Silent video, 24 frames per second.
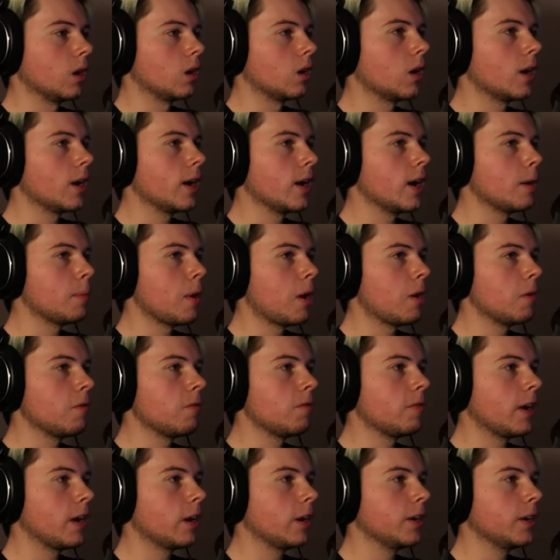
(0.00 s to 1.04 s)
Alright, I'm all
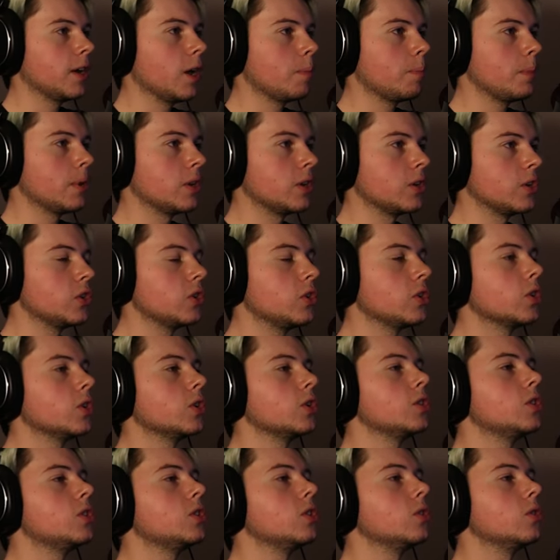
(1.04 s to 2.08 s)
ferried up and
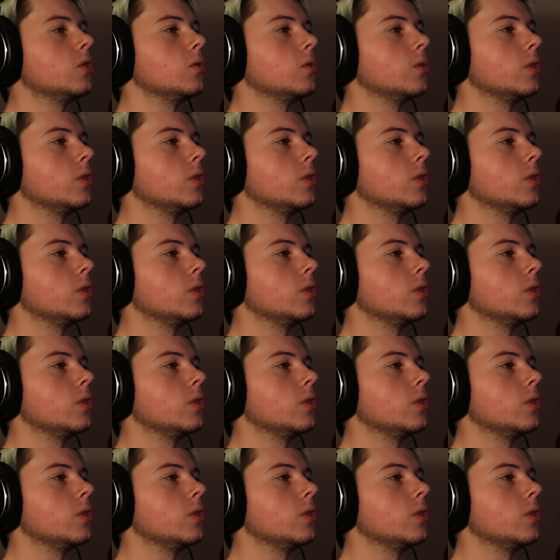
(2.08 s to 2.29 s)
good to